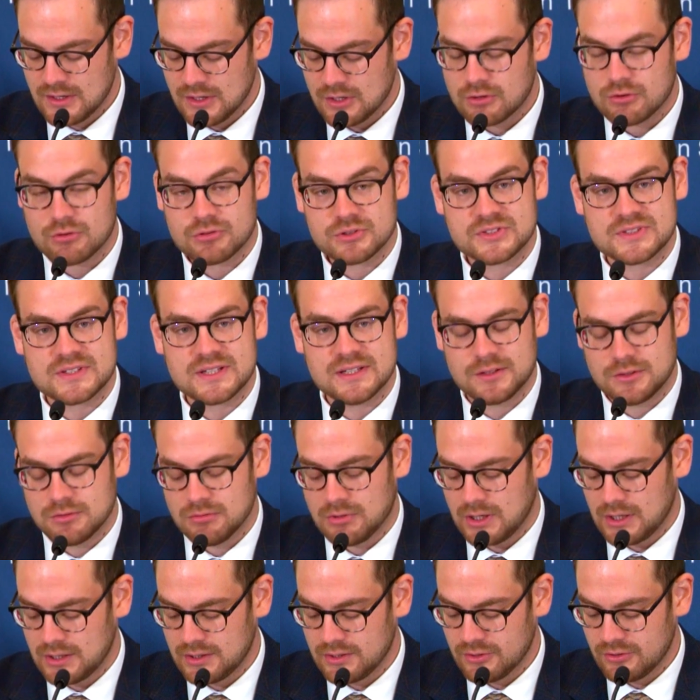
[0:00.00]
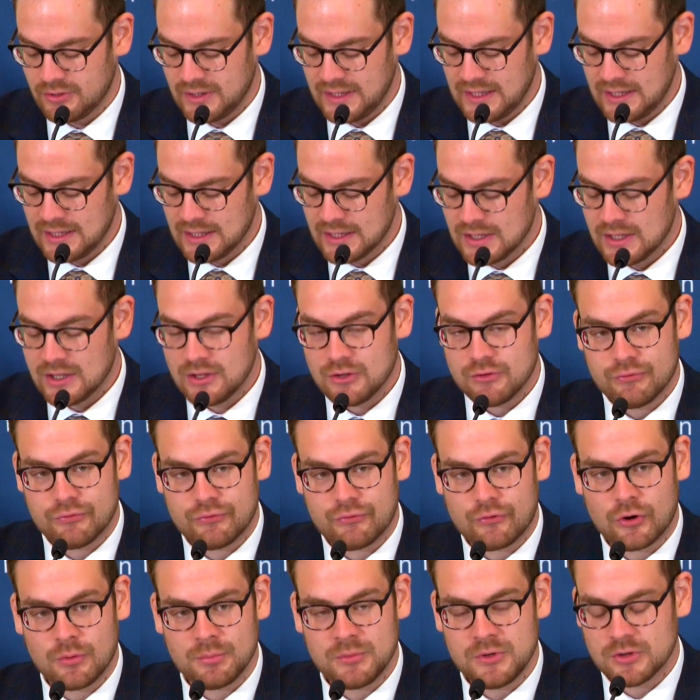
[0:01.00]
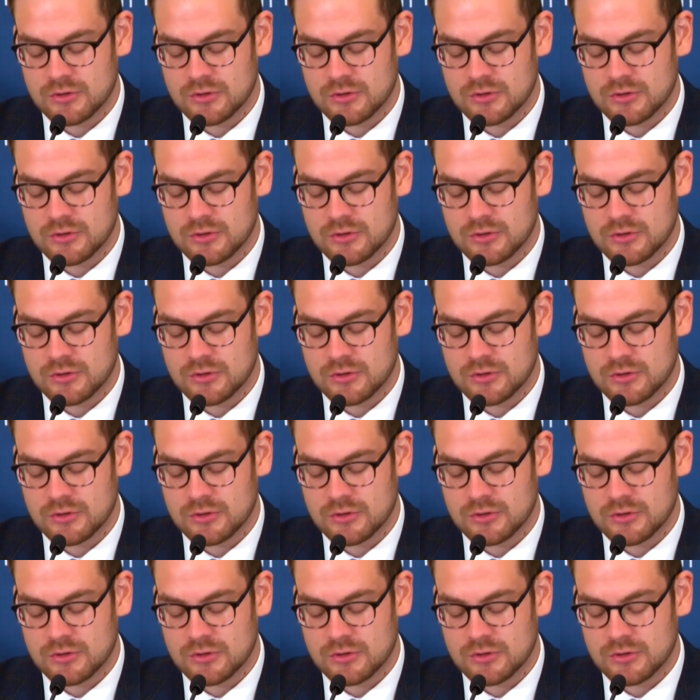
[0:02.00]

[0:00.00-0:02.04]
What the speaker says: crossed into Hungary from